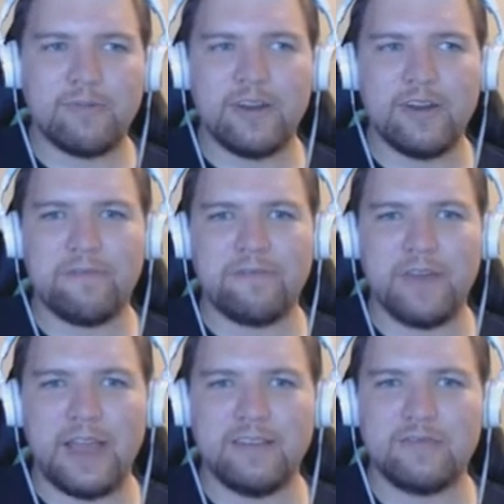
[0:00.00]
I wonder if
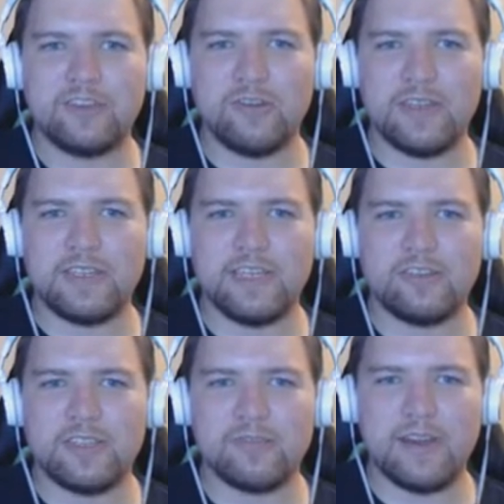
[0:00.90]
I show the
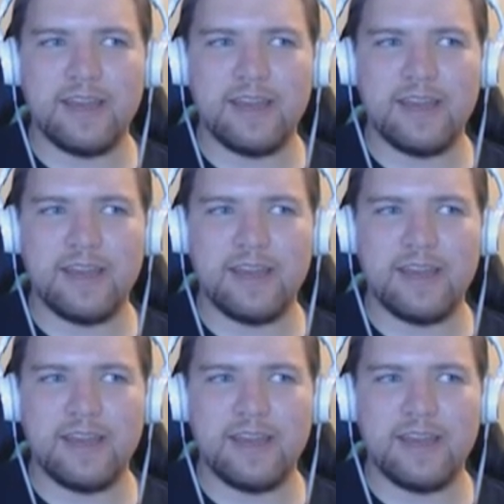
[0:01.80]
teacher this right